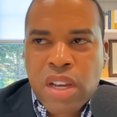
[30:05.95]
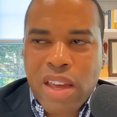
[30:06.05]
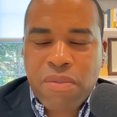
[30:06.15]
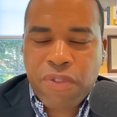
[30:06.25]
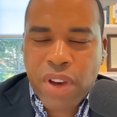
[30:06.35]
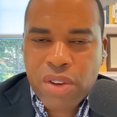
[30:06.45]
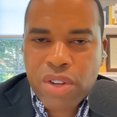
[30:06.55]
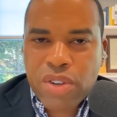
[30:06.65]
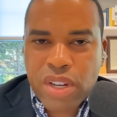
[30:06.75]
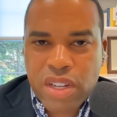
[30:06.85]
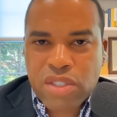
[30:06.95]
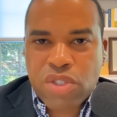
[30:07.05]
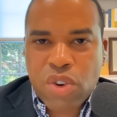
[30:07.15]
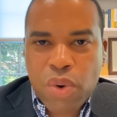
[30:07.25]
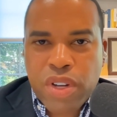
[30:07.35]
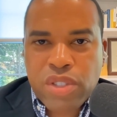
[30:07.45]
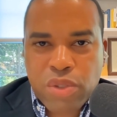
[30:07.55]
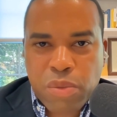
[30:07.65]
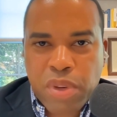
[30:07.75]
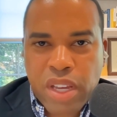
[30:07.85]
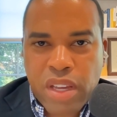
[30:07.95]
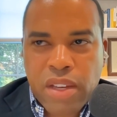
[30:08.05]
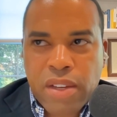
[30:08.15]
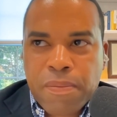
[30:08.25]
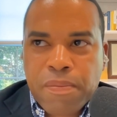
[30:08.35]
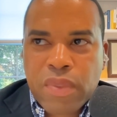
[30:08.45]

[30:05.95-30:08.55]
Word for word: And failure is going to be